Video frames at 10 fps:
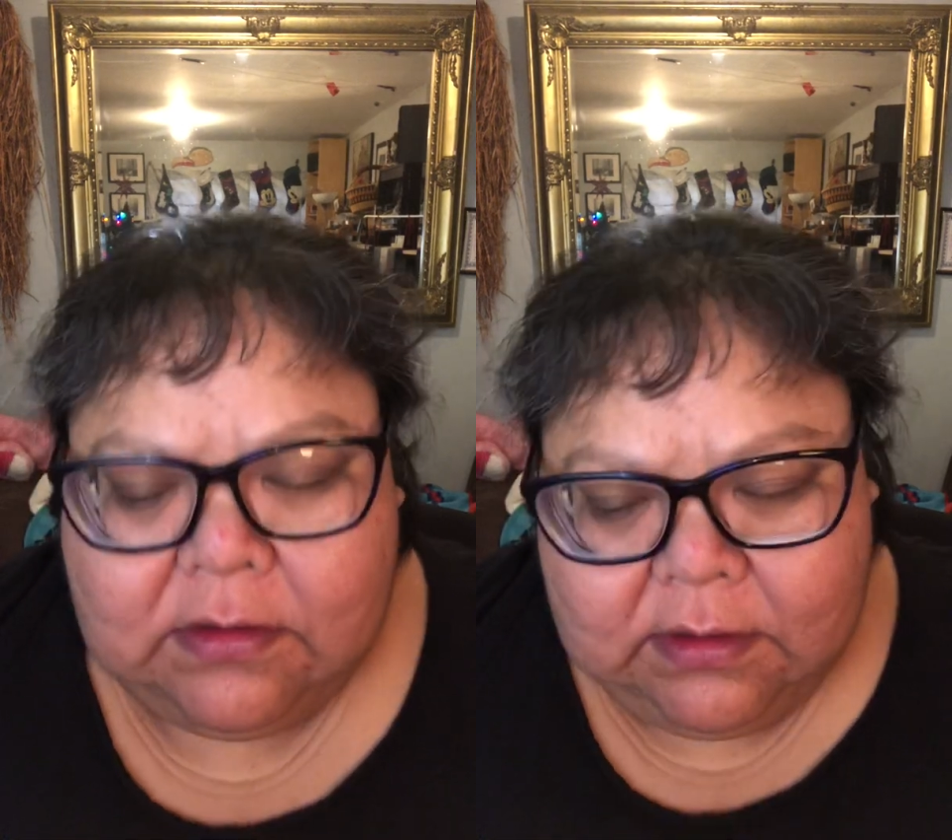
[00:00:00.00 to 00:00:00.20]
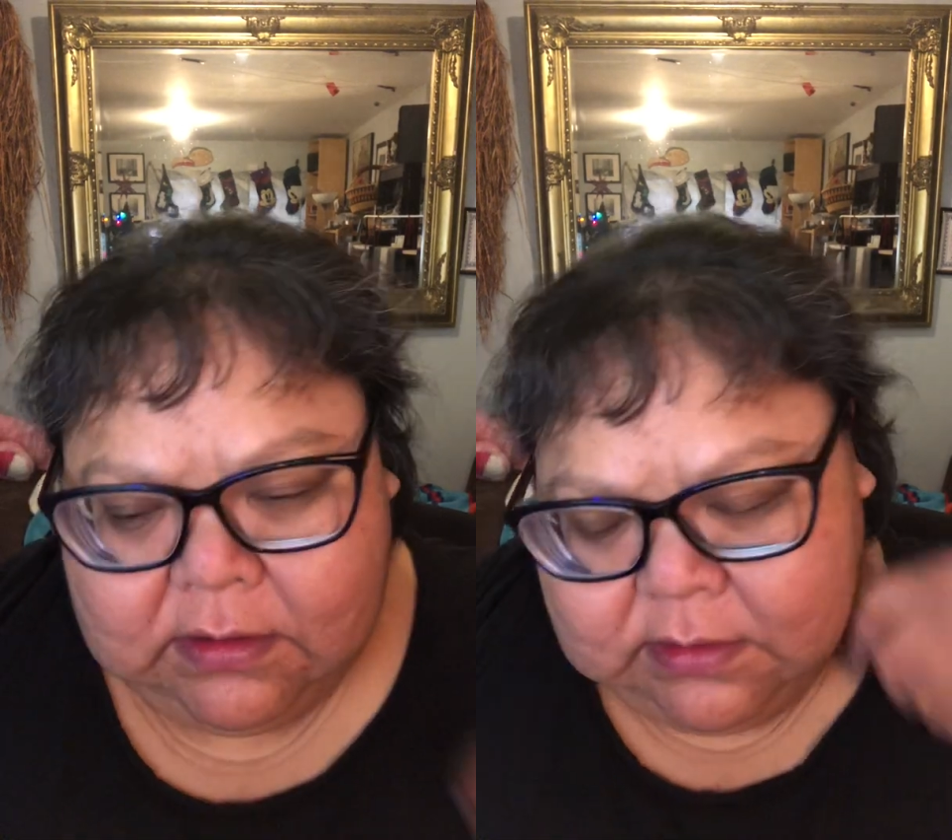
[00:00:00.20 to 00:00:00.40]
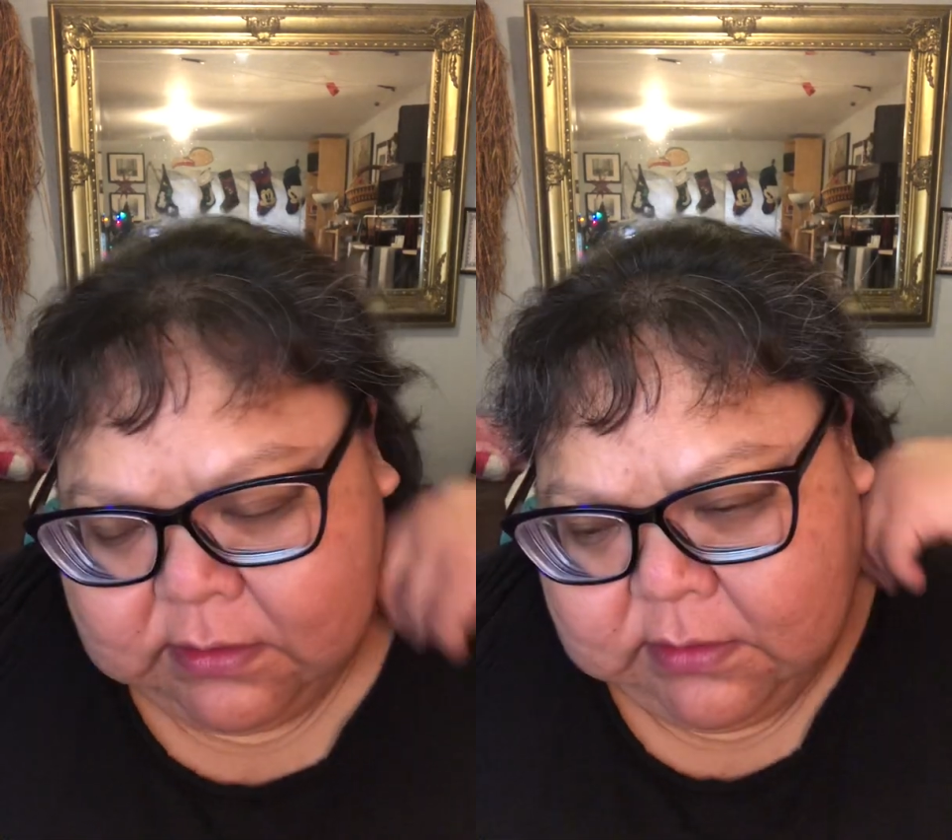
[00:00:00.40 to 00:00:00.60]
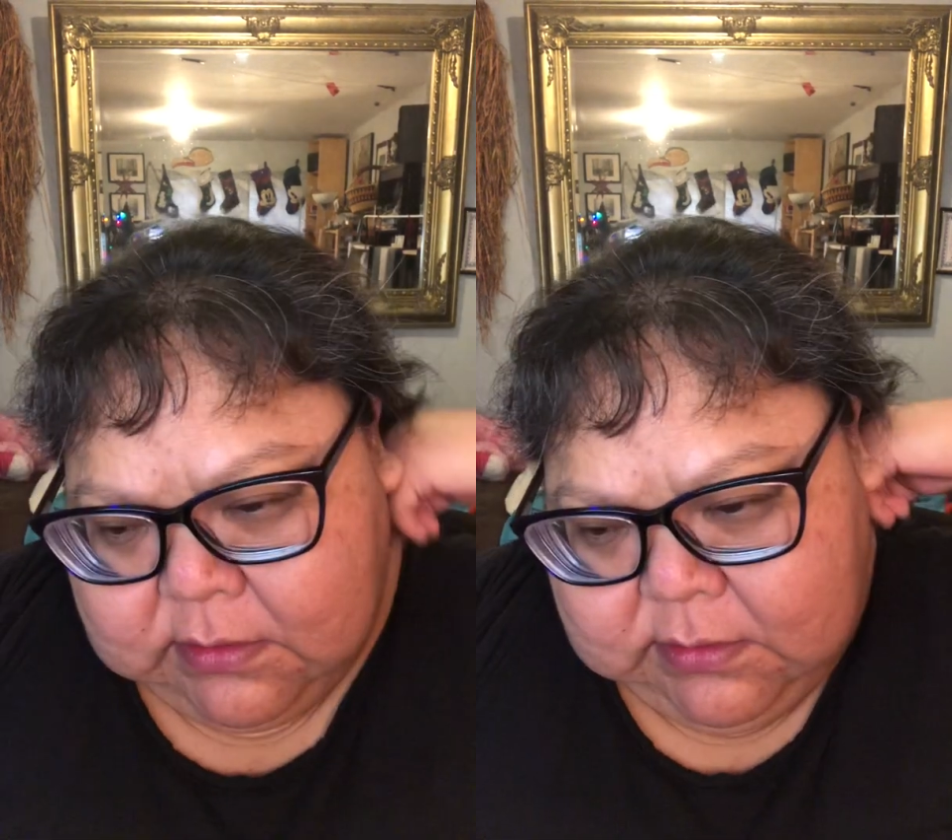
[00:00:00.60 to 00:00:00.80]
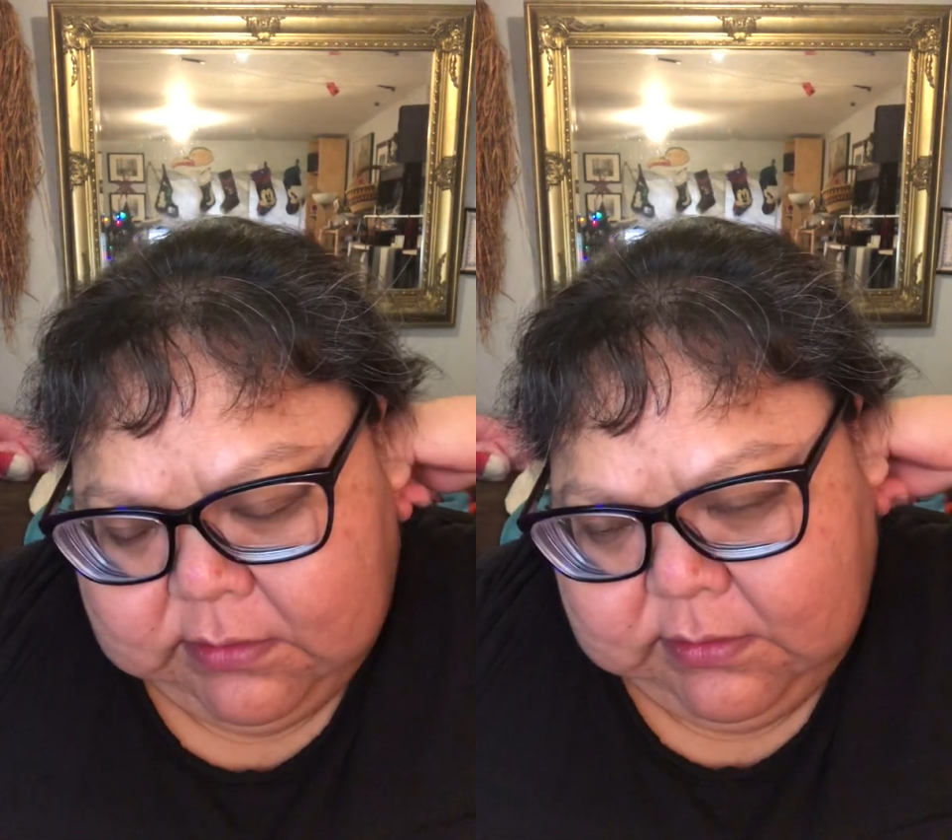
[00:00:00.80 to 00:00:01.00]

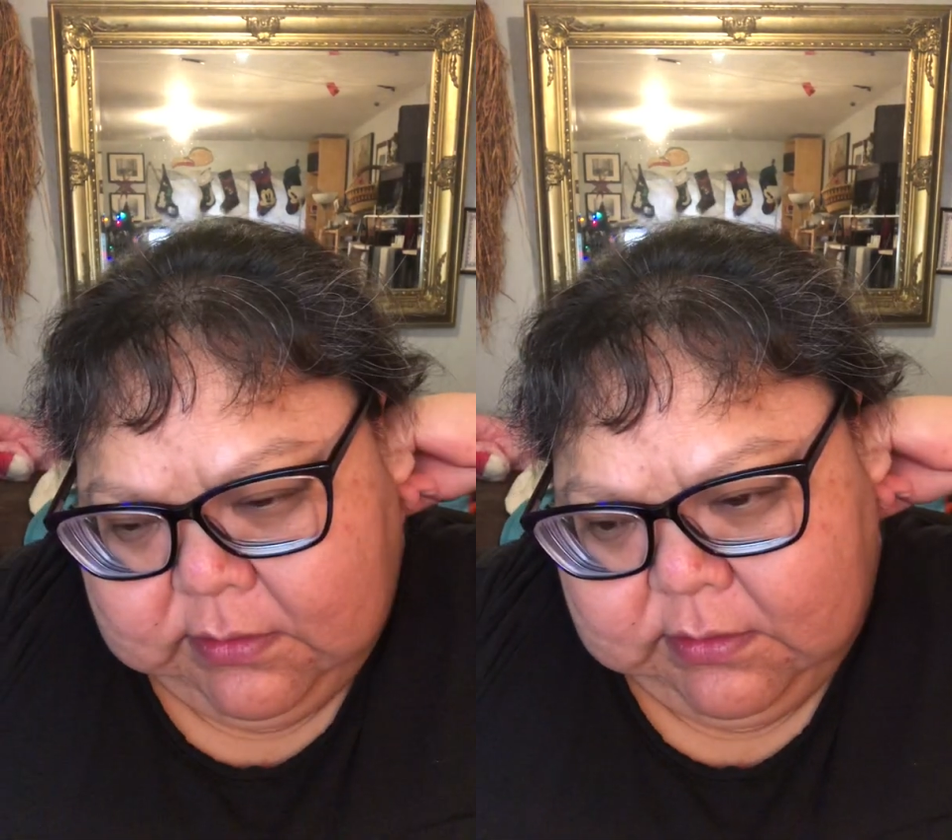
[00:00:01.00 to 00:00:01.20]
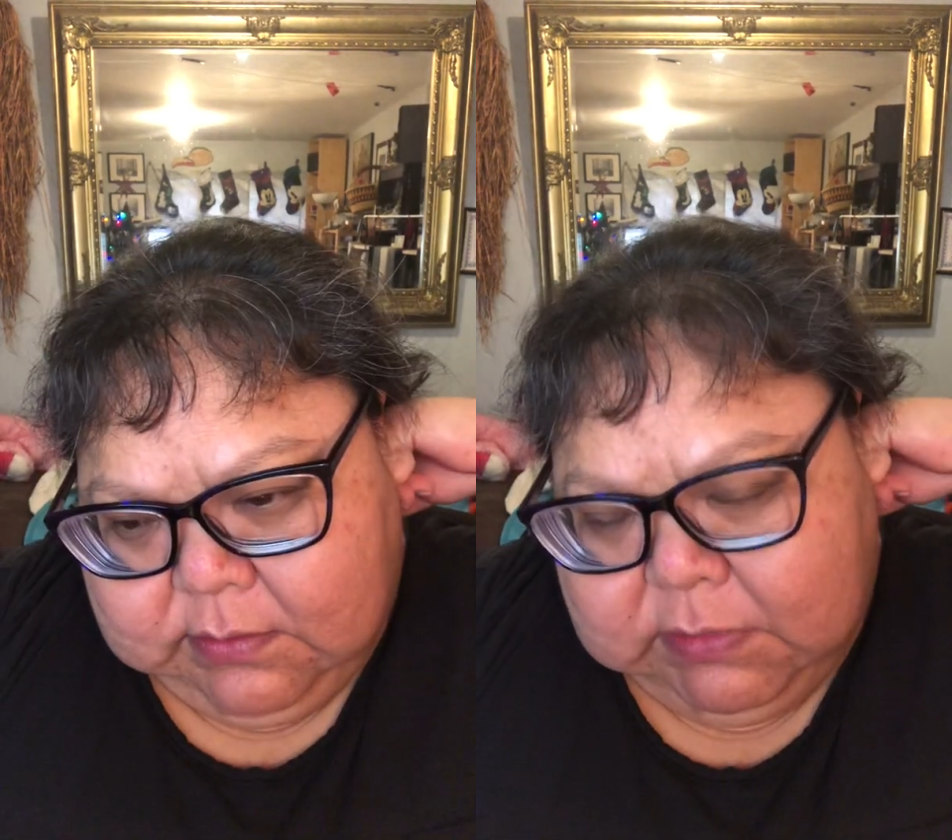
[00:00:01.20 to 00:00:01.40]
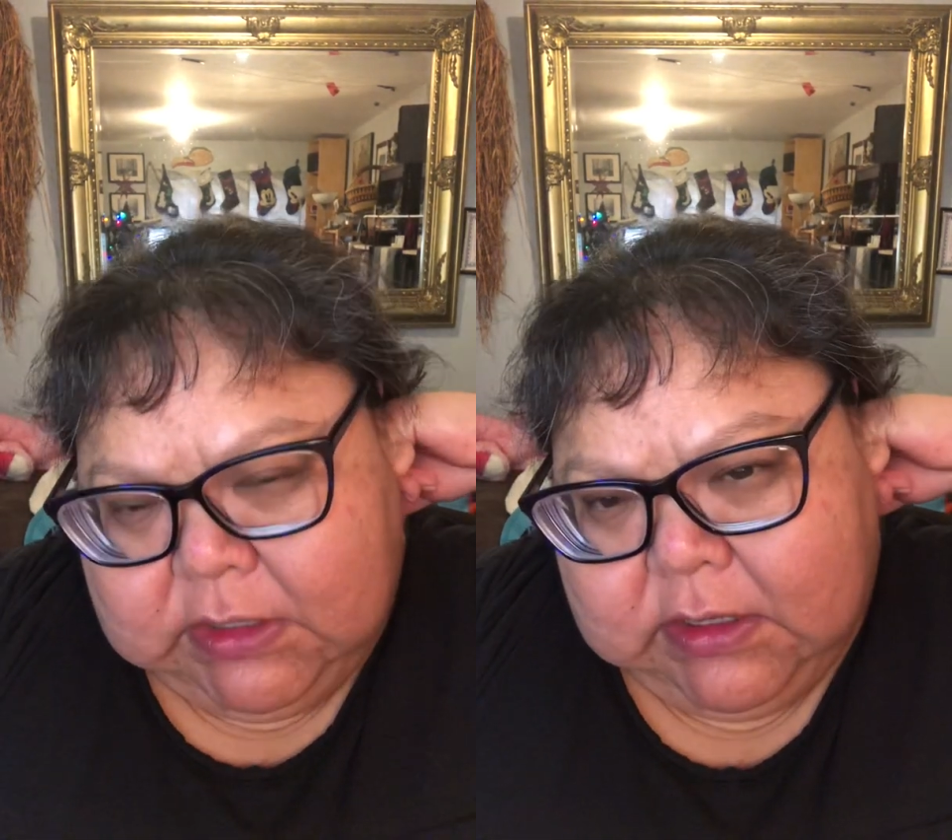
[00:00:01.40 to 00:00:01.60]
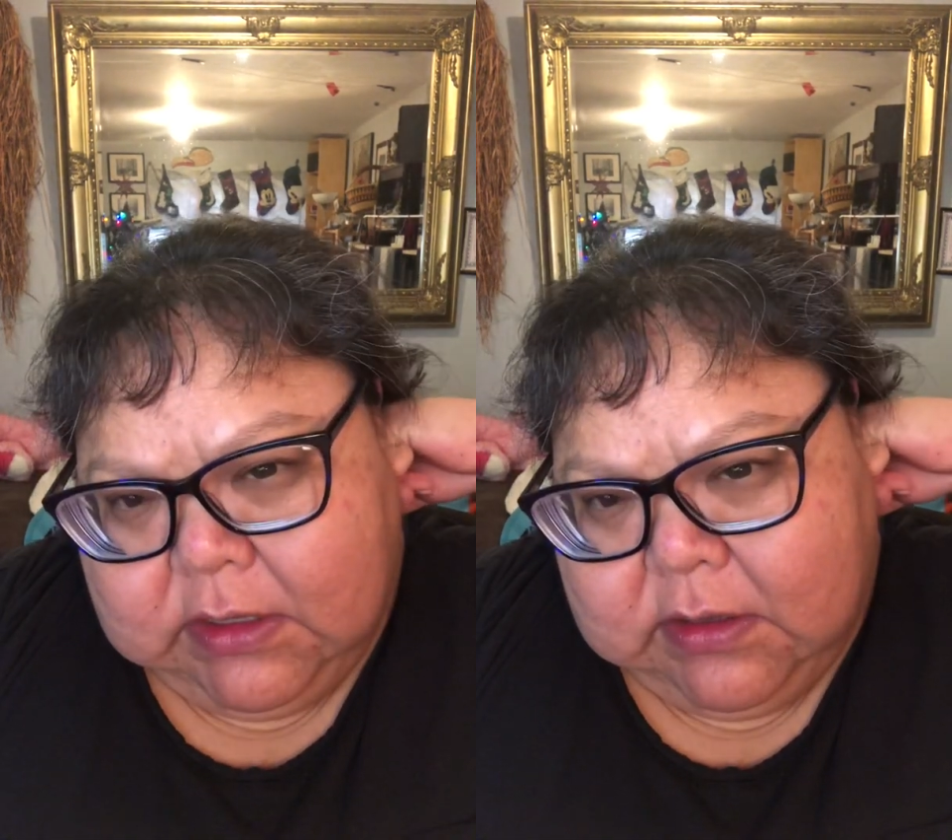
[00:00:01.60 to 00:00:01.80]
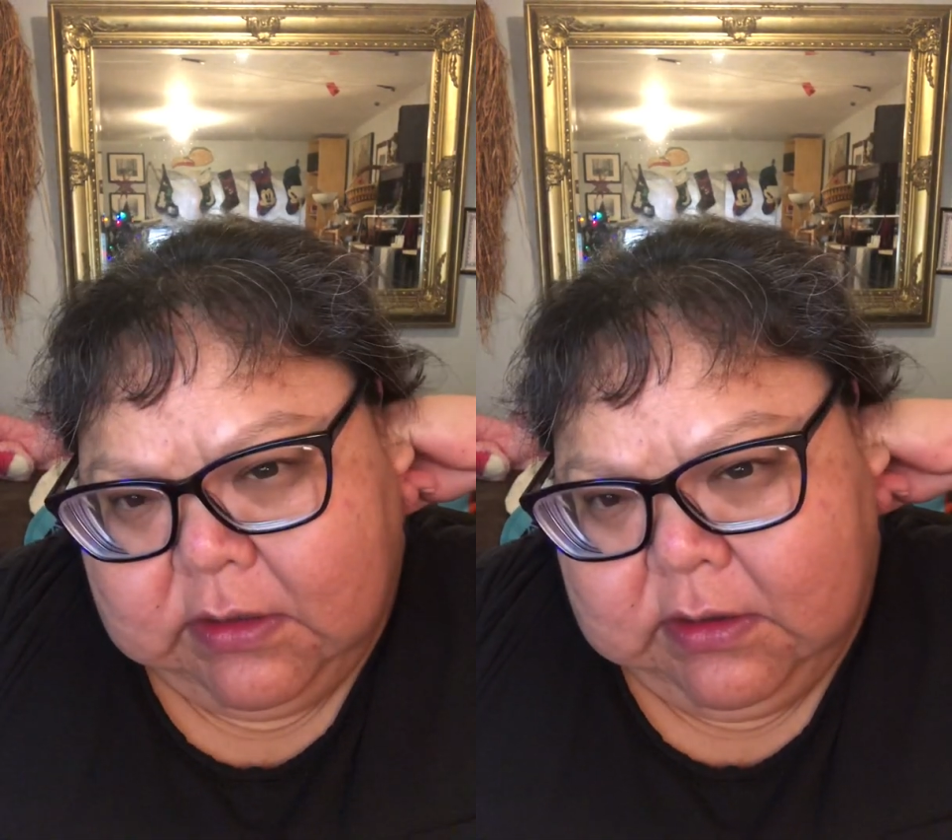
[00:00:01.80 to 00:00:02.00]
But they'll